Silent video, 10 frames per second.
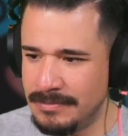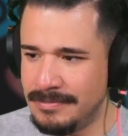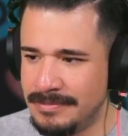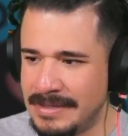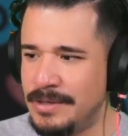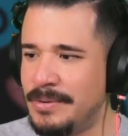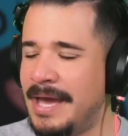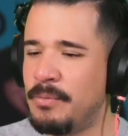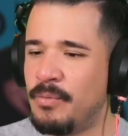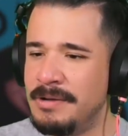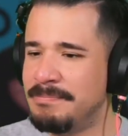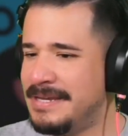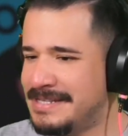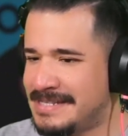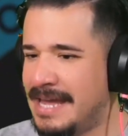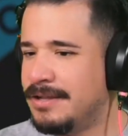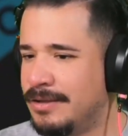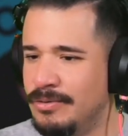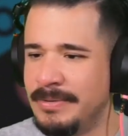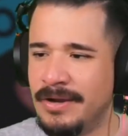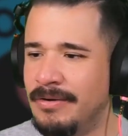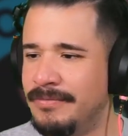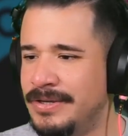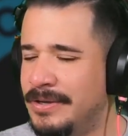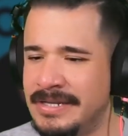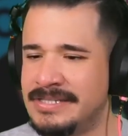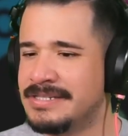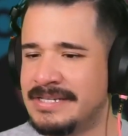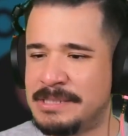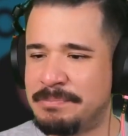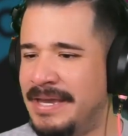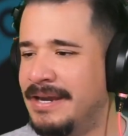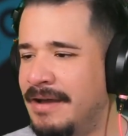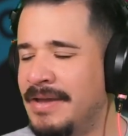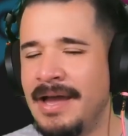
That you had one big debt looming over you and it just gets paid off.